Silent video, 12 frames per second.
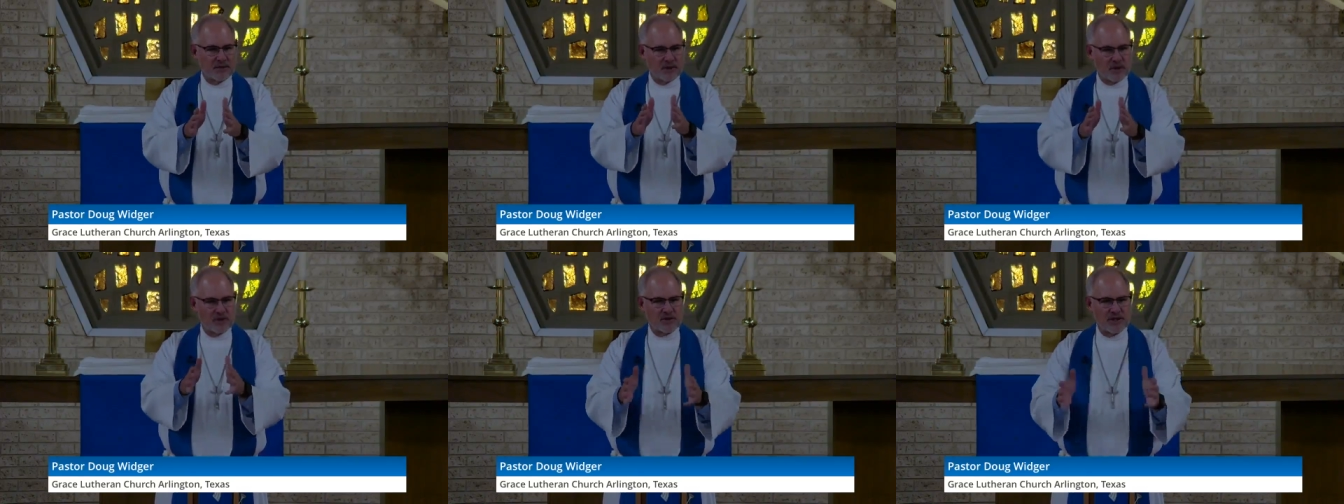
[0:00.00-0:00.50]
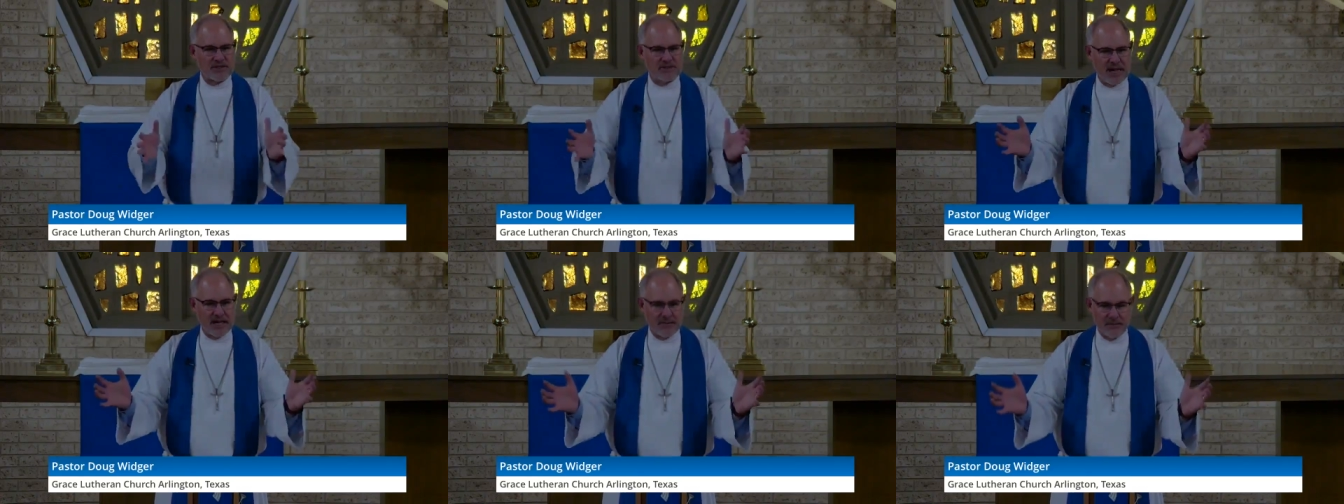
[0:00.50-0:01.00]
The church
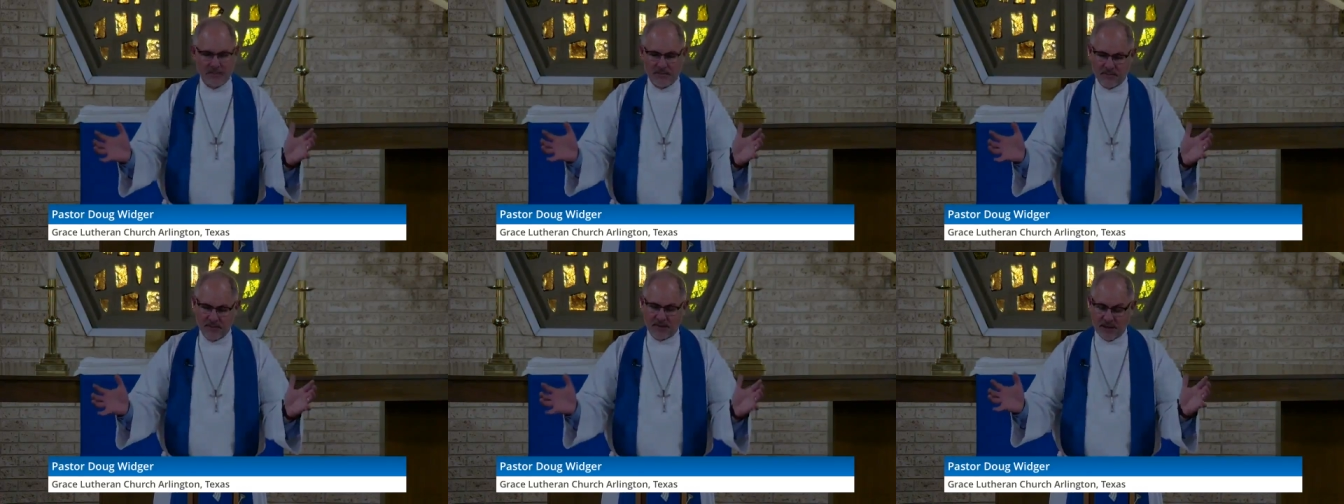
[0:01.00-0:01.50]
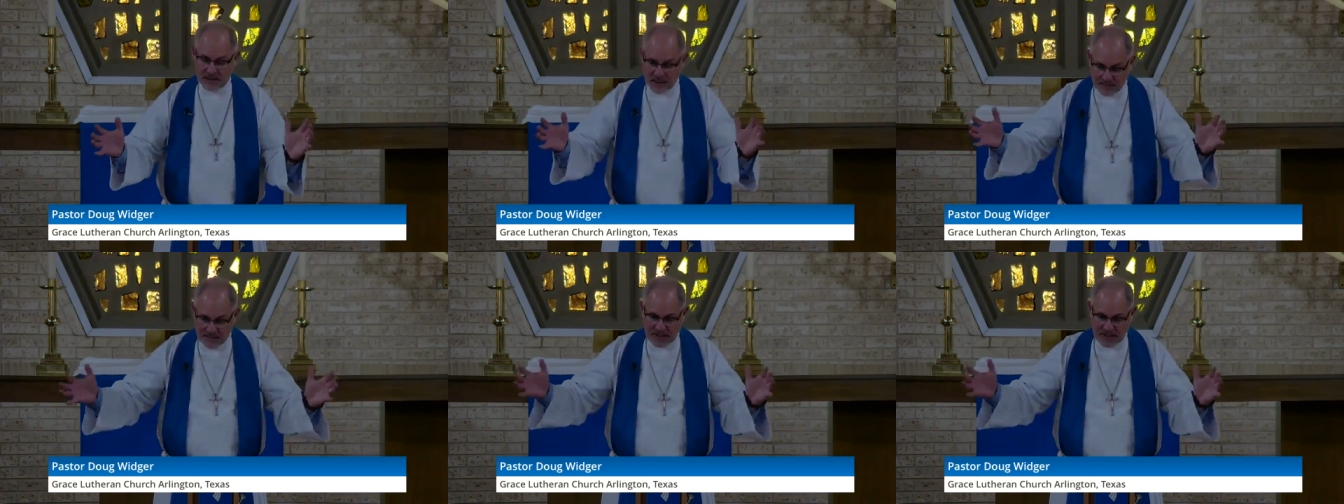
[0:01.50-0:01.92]
is the